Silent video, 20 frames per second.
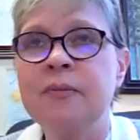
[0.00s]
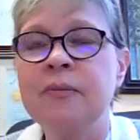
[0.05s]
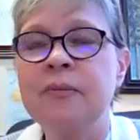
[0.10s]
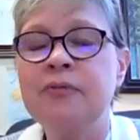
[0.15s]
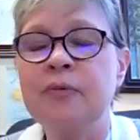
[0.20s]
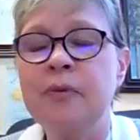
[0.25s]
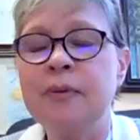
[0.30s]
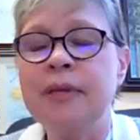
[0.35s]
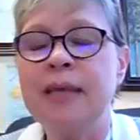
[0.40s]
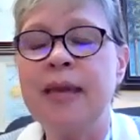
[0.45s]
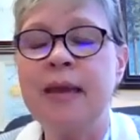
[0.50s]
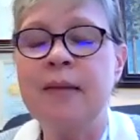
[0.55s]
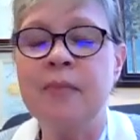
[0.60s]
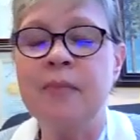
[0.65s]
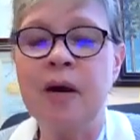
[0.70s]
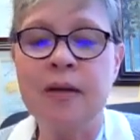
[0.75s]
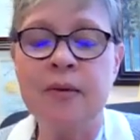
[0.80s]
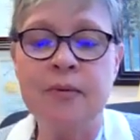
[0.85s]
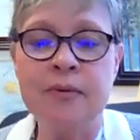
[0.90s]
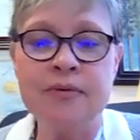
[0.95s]
before we came
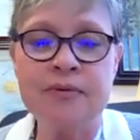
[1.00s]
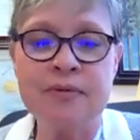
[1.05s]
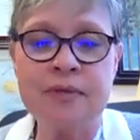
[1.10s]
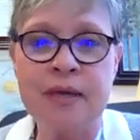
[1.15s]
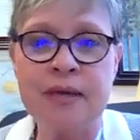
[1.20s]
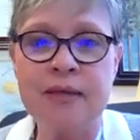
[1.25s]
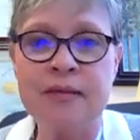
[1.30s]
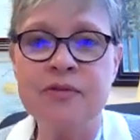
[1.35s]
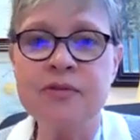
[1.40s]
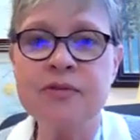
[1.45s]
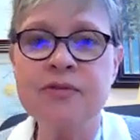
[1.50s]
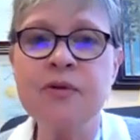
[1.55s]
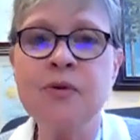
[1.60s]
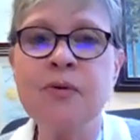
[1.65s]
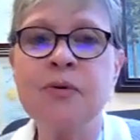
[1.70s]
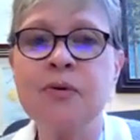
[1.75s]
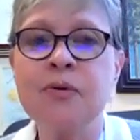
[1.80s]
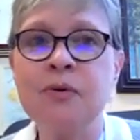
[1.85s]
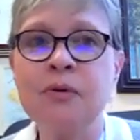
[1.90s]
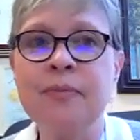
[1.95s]
on, and we were saying it's just
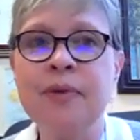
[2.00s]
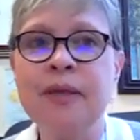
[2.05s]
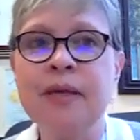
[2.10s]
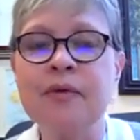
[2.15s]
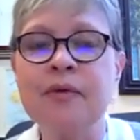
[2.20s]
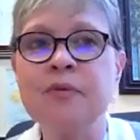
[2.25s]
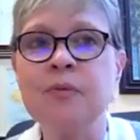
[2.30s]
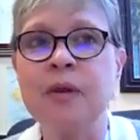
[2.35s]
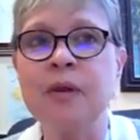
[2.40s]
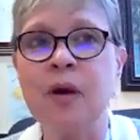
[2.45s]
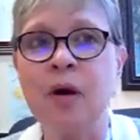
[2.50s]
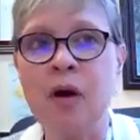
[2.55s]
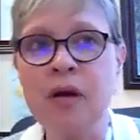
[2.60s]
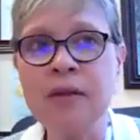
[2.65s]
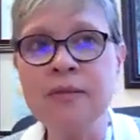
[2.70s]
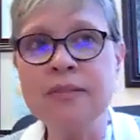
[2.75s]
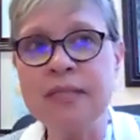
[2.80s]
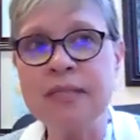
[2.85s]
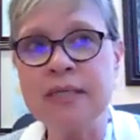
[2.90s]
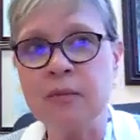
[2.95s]
so cool because we
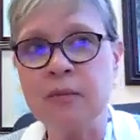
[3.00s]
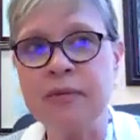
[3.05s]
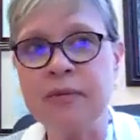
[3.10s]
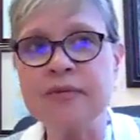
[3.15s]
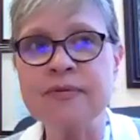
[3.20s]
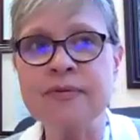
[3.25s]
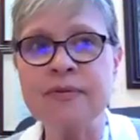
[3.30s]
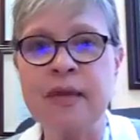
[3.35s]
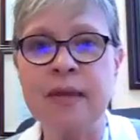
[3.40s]
all deal with